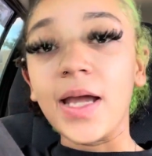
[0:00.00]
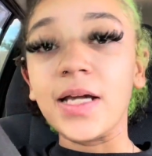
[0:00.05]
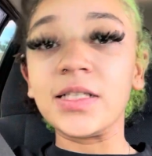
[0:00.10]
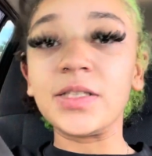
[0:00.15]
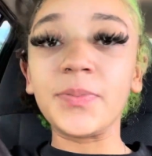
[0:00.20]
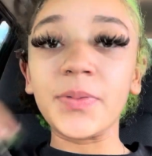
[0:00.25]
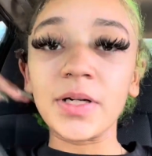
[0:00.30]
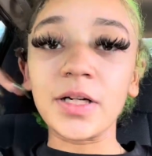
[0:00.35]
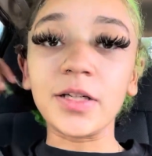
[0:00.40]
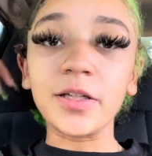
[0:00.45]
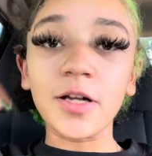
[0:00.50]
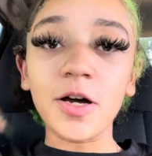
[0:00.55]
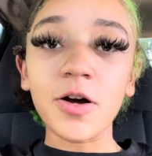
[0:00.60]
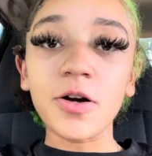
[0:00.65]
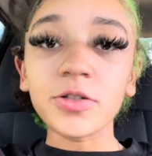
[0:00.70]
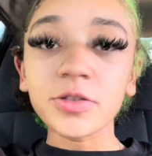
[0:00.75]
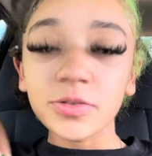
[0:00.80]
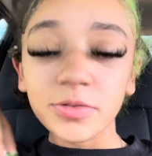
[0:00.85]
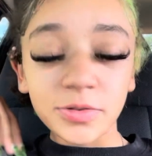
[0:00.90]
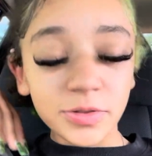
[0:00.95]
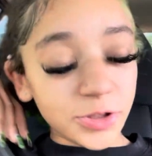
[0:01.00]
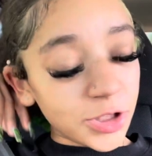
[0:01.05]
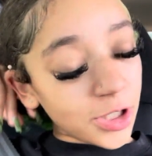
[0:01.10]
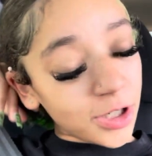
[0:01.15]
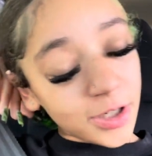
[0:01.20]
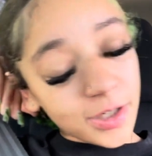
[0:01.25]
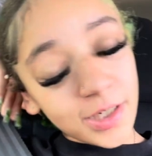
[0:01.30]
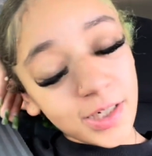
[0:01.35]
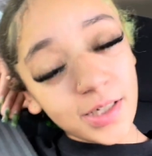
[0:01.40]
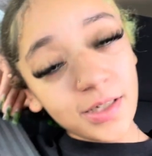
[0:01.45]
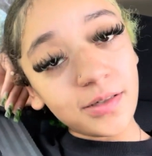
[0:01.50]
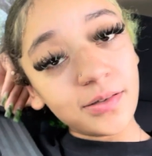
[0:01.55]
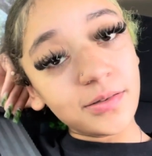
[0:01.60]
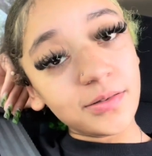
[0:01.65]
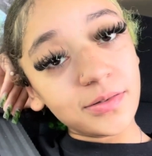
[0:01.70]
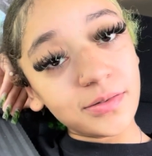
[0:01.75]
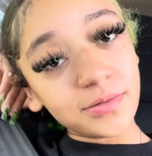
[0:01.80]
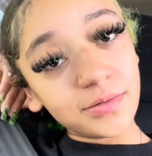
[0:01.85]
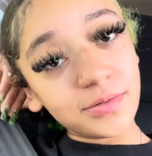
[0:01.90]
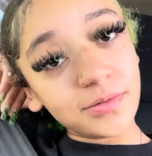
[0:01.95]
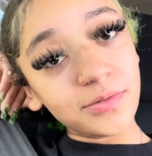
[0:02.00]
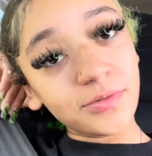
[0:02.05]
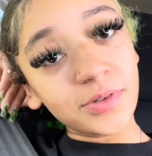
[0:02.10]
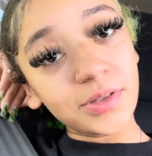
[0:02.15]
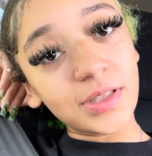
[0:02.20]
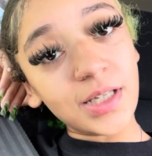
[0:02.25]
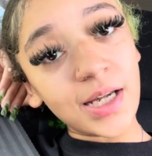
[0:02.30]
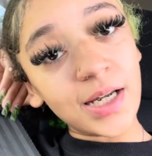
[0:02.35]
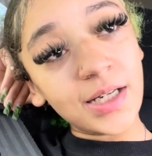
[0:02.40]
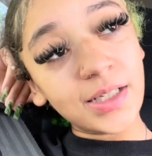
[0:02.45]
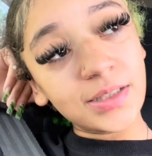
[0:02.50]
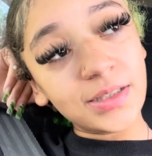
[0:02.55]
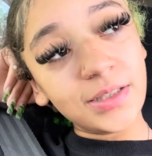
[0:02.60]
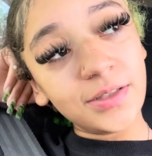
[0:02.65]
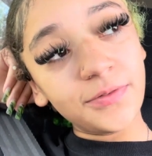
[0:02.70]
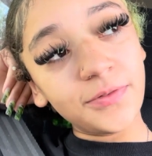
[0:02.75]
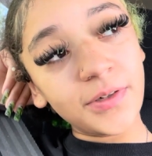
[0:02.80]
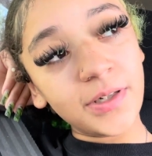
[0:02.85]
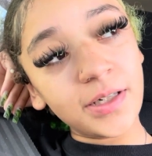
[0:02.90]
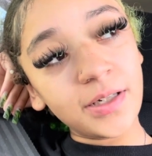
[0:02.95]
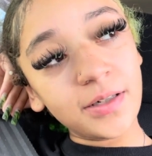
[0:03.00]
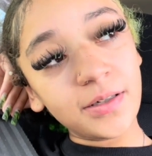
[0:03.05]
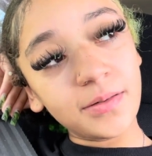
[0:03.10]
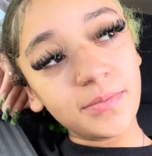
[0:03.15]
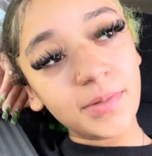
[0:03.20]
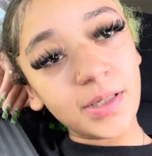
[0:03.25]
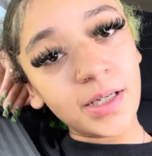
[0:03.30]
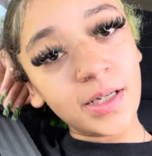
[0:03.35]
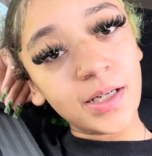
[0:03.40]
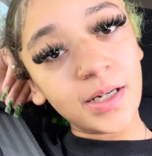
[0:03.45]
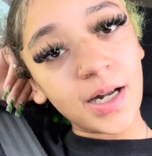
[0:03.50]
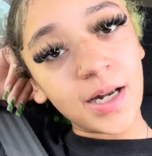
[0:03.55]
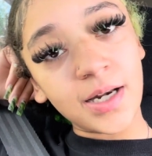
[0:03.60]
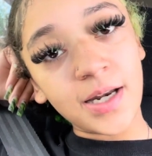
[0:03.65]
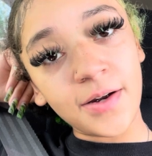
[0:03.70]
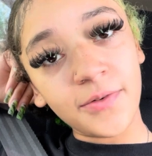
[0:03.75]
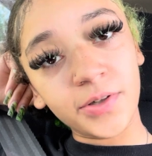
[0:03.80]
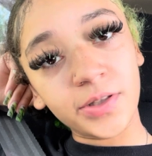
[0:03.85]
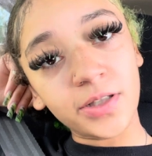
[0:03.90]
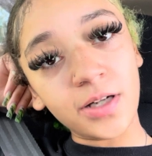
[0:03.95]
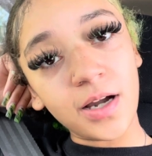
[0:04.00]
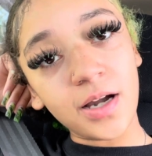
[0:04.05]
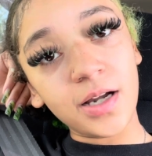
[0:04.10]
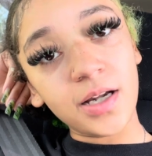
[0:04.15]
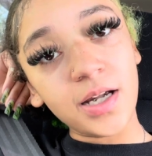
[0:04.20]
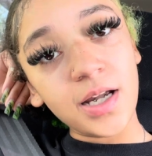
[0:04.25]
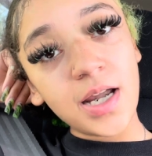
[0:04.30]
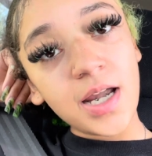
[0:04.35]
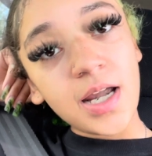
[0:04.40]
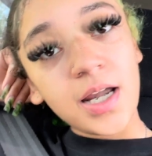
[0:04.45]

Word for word: It's been a long journey with the A&T fam, and I never thought